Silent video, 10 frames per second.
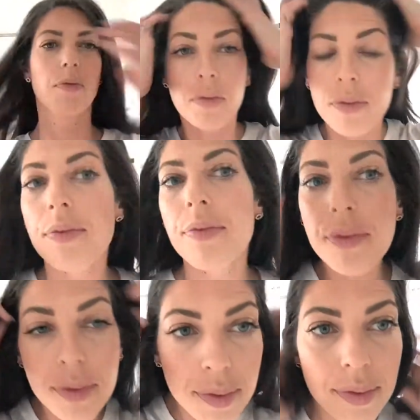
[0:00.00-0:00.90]
lipstick
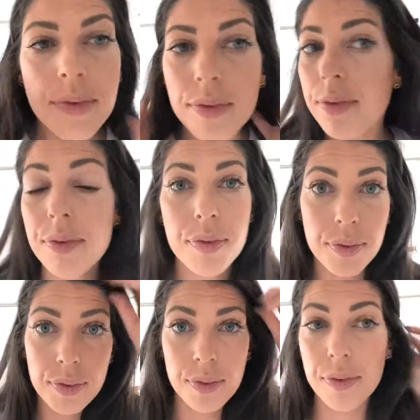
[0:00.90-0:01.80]
or any lip gloss,
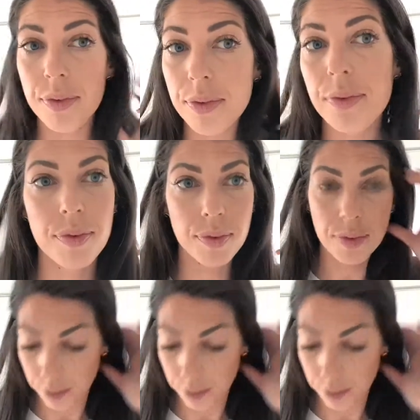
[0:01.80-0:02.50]
just kind of, again,